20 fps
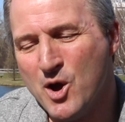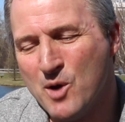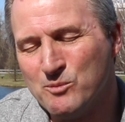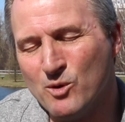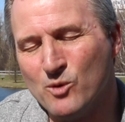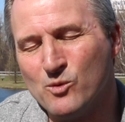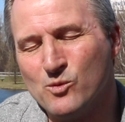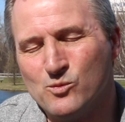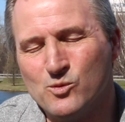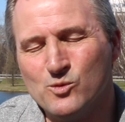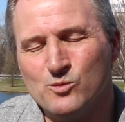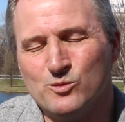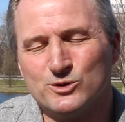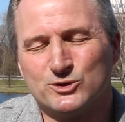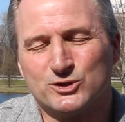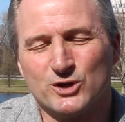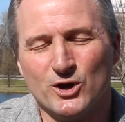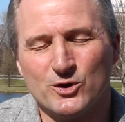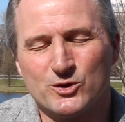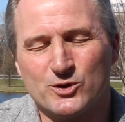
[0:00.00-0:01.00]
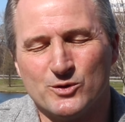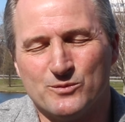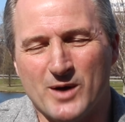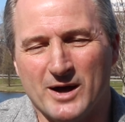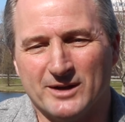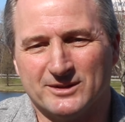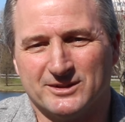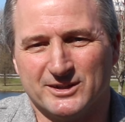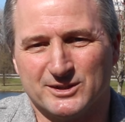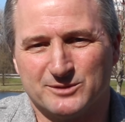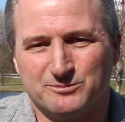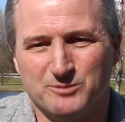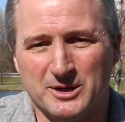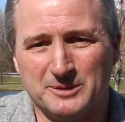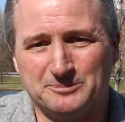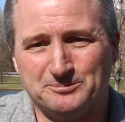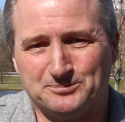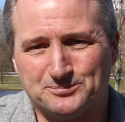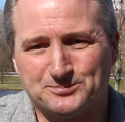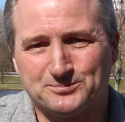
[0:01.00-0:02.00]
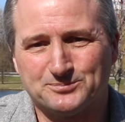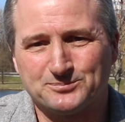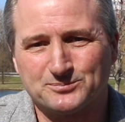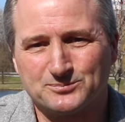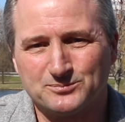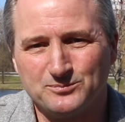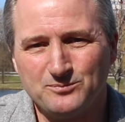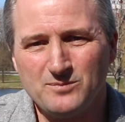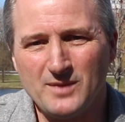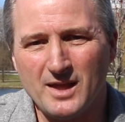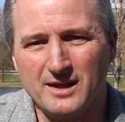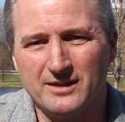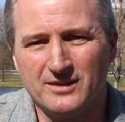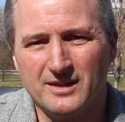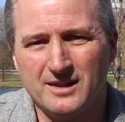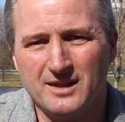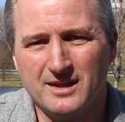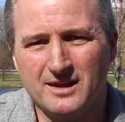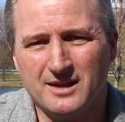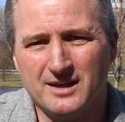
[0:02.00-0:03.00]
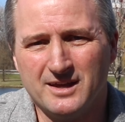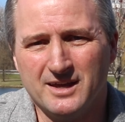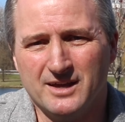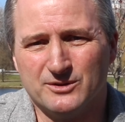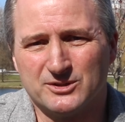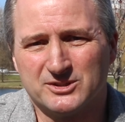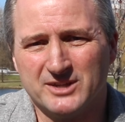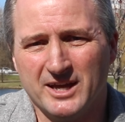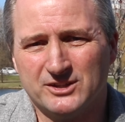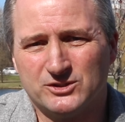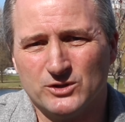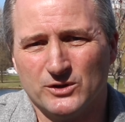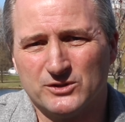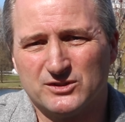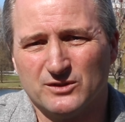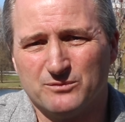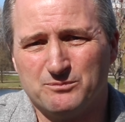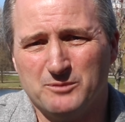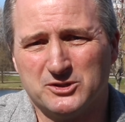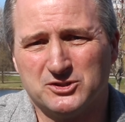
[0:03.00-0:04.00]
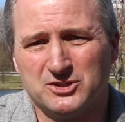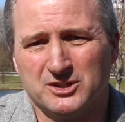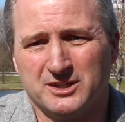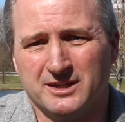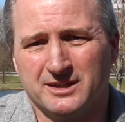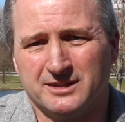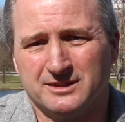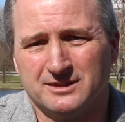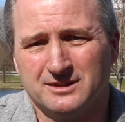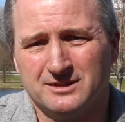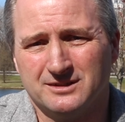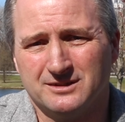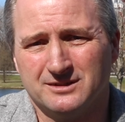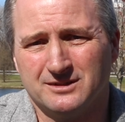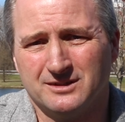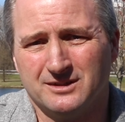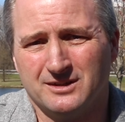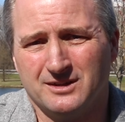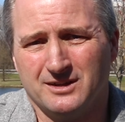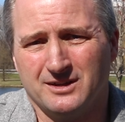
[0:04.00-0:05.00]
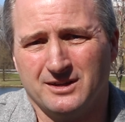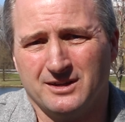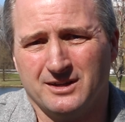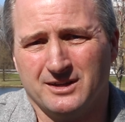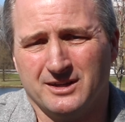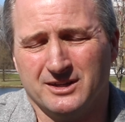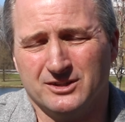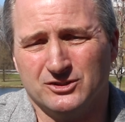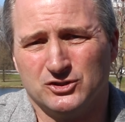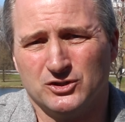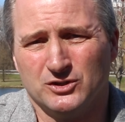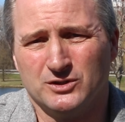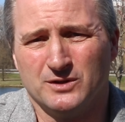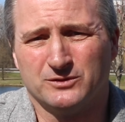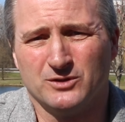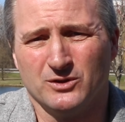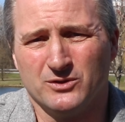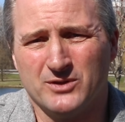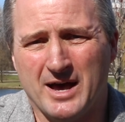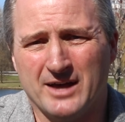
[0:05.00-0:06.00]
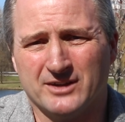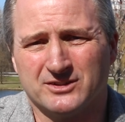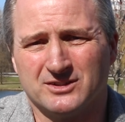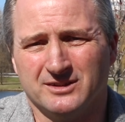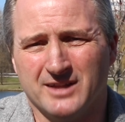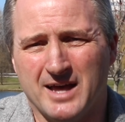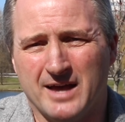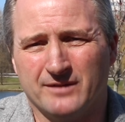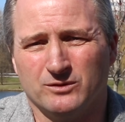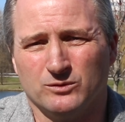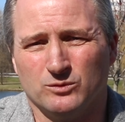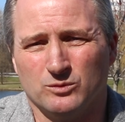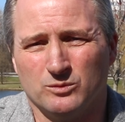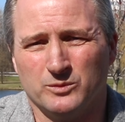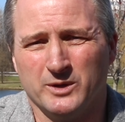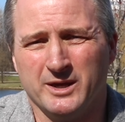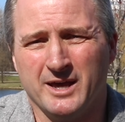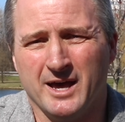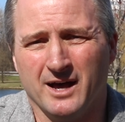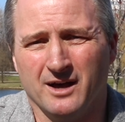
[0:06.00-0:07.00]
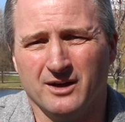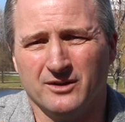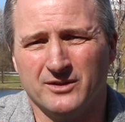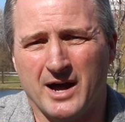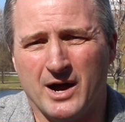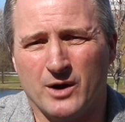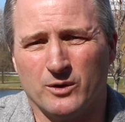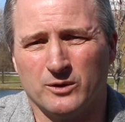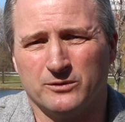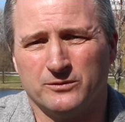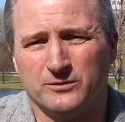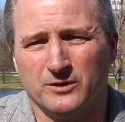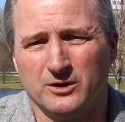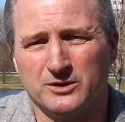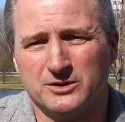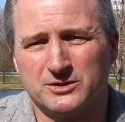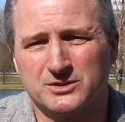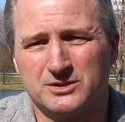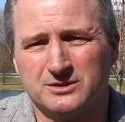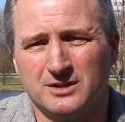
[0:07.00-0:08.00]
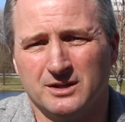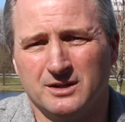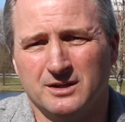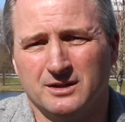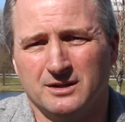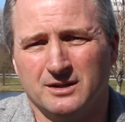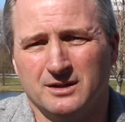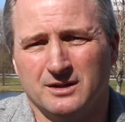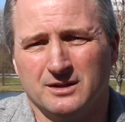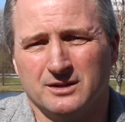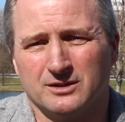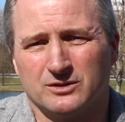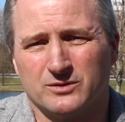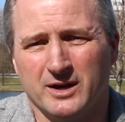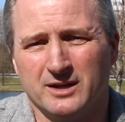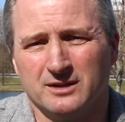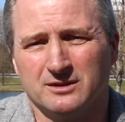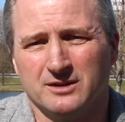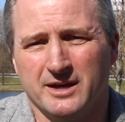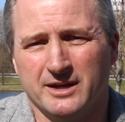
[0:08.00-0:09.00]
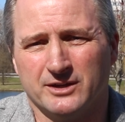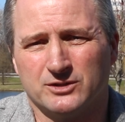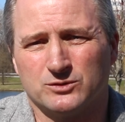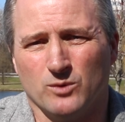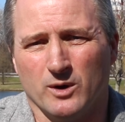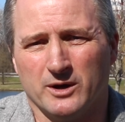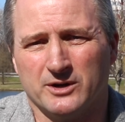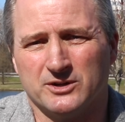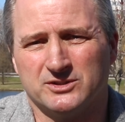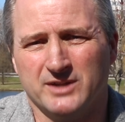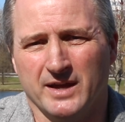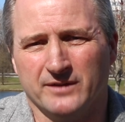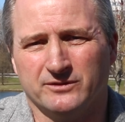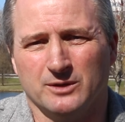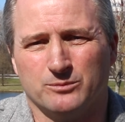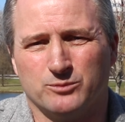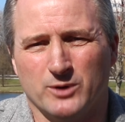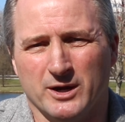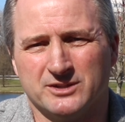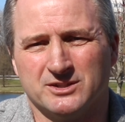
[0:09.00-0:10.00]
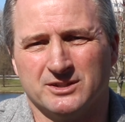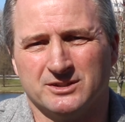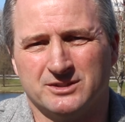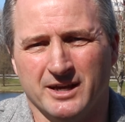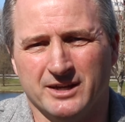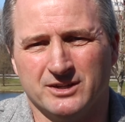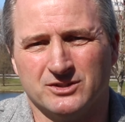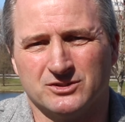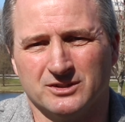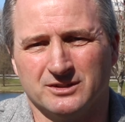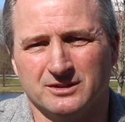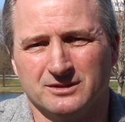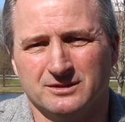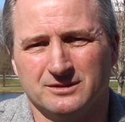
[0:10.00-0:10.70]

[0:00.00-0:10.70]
We'll joke about this, but it was St. Joseph, Michigan in June of 2011 when we held our first Great Lakes water safety presentation.